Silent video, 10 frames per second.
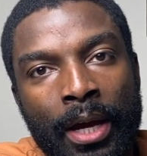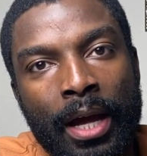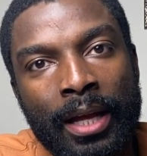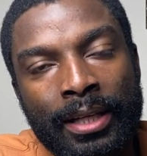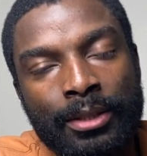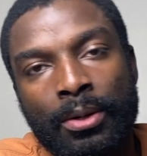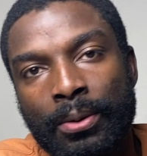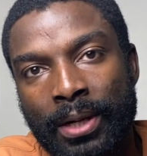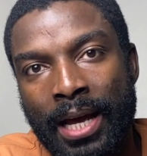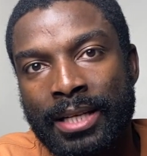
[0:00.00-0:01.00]
a
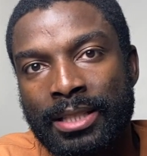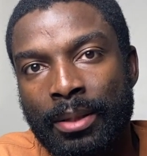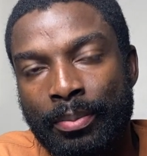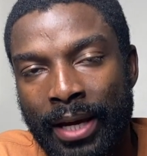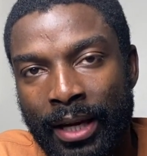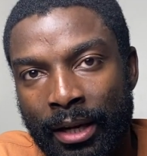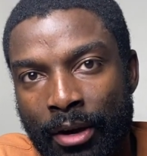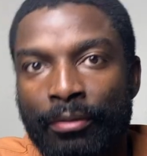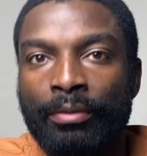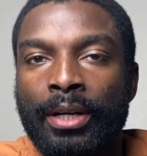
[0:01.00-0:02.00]
leaseholder has to pay a
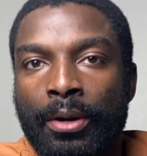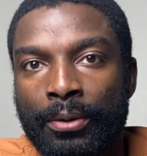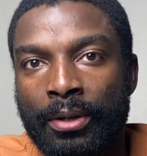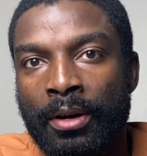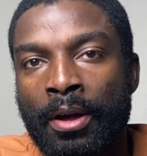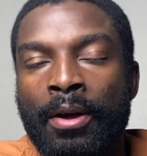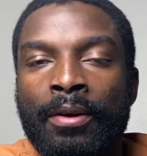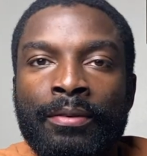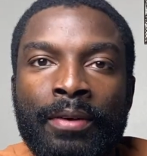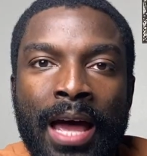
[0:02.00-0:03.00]
freeholder
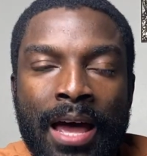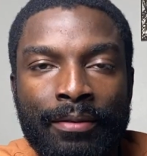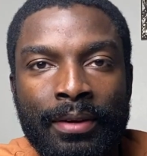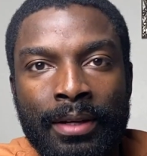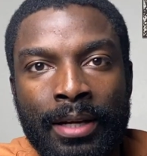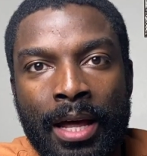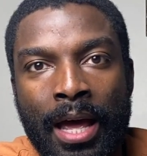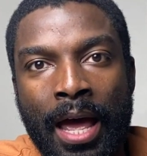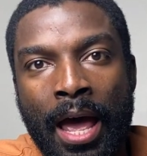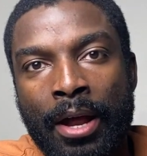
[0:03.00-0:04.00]
for having
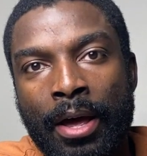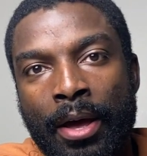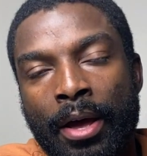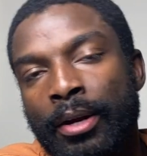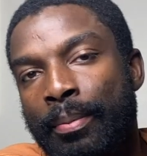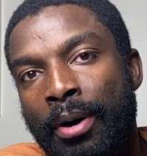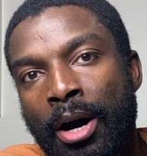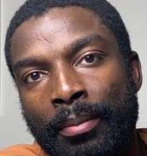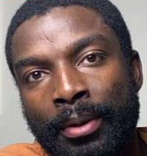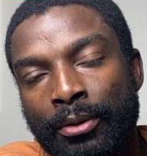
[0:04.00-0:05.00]
an
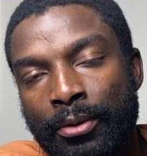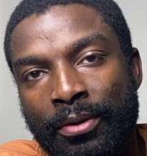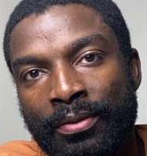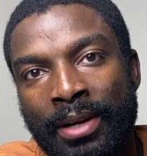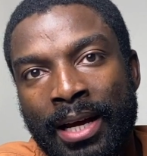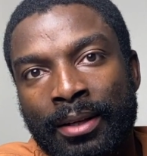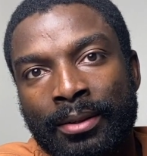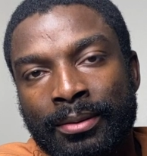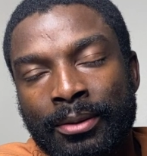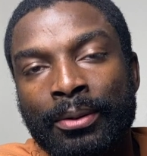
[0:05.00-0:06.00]
apartment or a flat
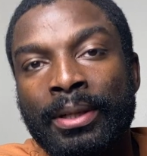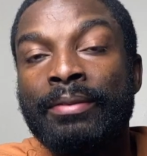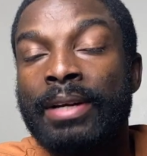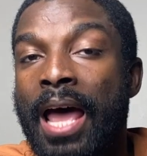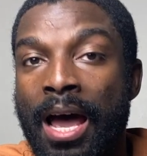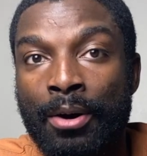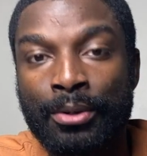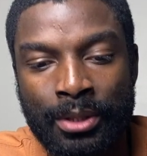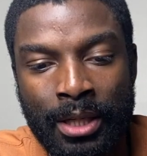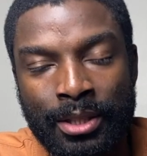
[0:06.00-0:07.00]
or even a
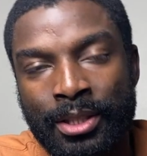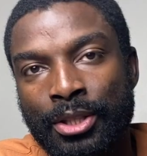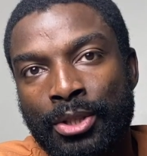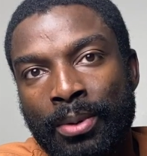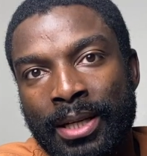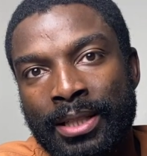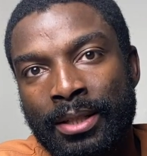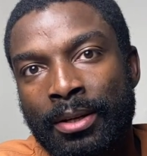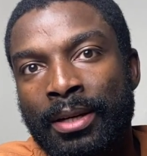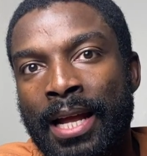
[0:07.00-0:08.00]
house situated
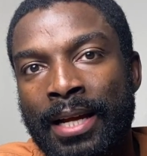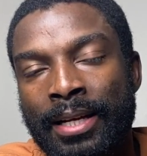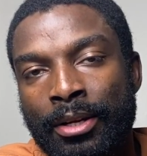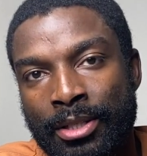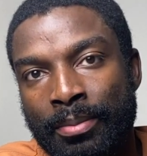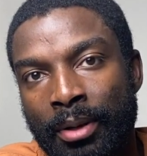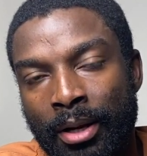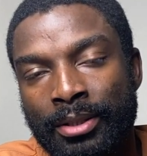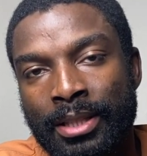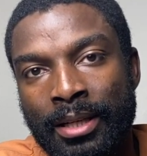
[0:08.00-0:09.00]
on land that doesn't
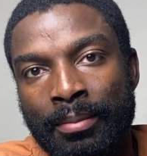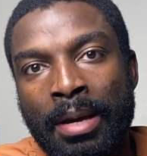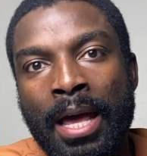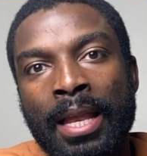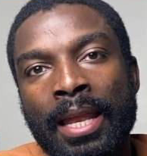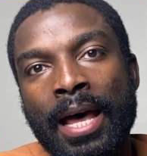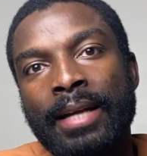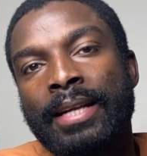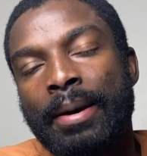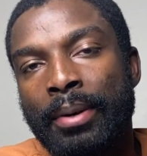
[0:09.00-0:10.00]
belong to them,
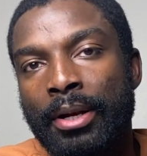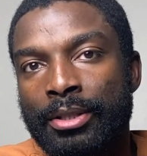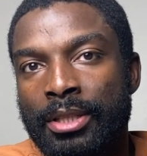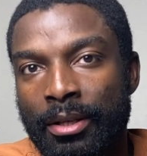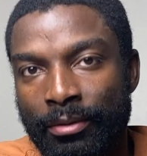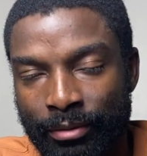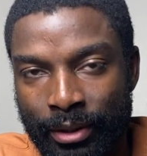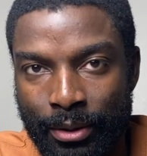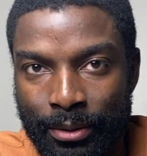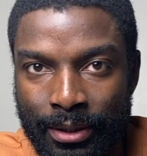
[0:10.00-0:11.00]
land that belongs to the
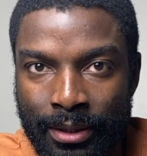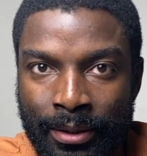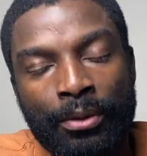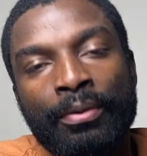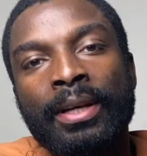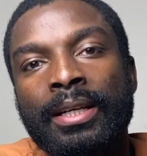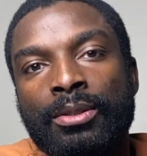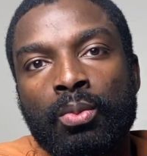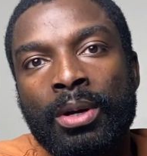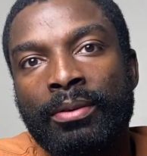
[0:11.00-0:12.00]
freeholder. The thing
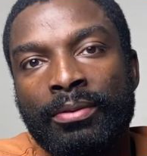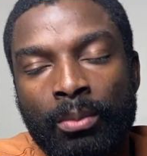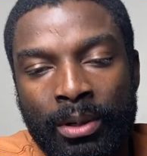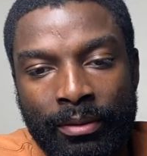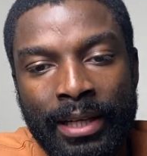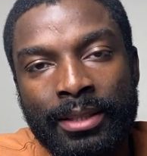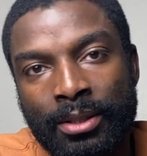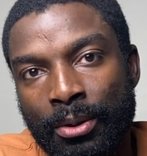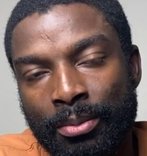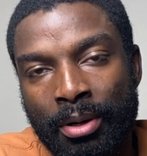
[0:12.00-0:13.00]
is, with
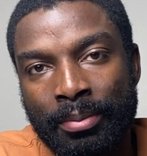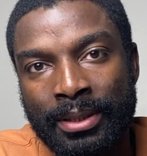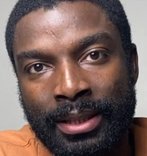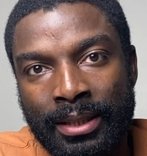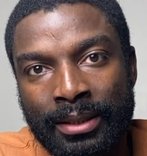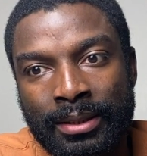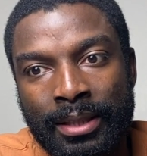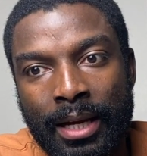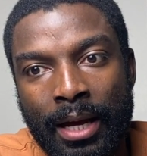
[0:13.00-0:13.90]
leasehold properties,